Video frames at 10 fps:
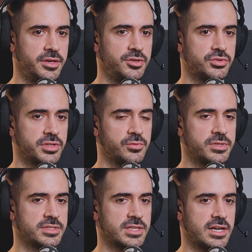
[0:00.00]
your
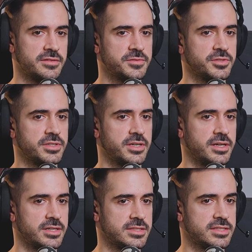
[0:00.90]
tokens after
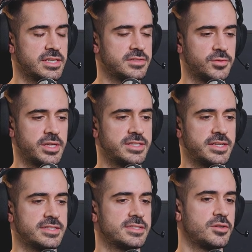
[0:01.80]
a successful
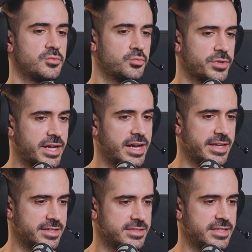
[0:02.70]
SNS. So we're
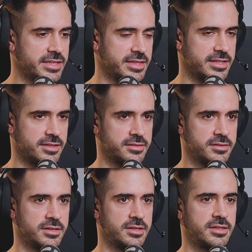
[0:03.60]
kind of seeing that
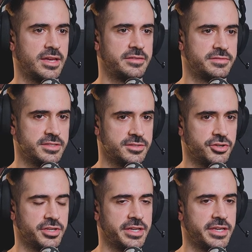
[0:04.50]
NFTs
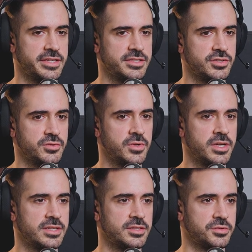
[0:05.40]
turning into
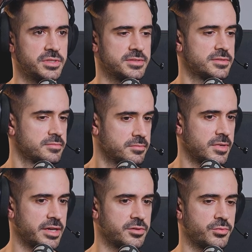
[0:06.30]
tokens
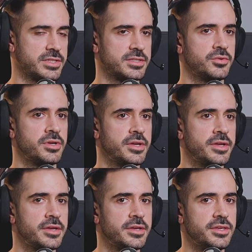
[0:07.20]
either way. So
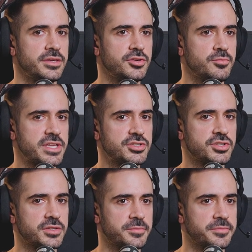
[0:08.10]
you
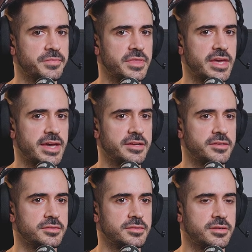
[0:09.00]
mentioned
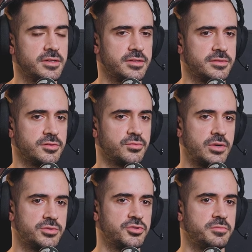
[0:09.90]
that the
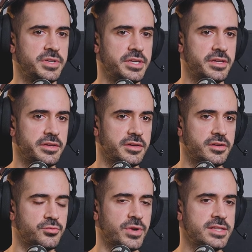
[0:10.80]
route should be
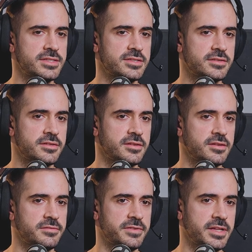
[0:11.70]
grants
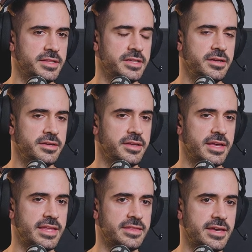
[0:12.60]
funded
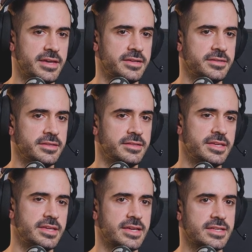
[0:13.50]
and then
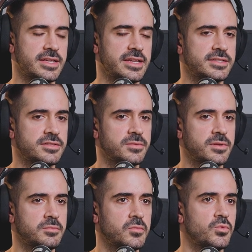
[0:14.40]
the
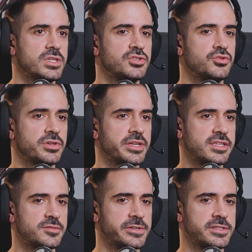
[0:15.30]
SNS. What's your
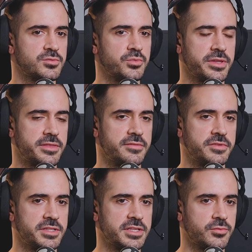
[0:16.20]
experience with
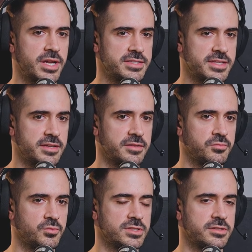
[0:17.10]
Dfinity grants, and
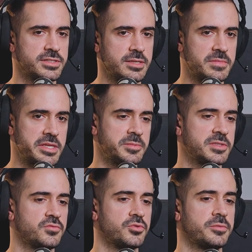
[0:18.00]
what are some tips
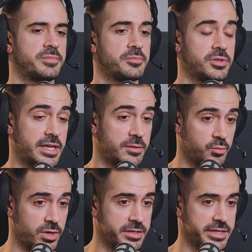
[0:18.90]
for people that
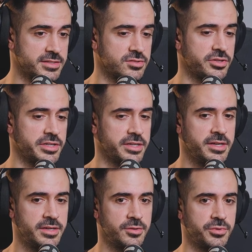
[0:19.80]
want to get started
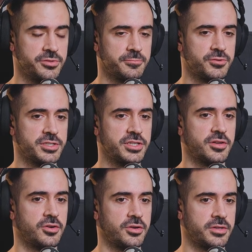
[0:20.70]
with their project
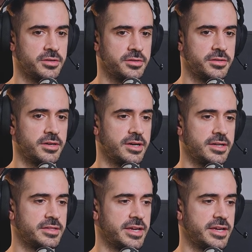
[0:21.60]
on the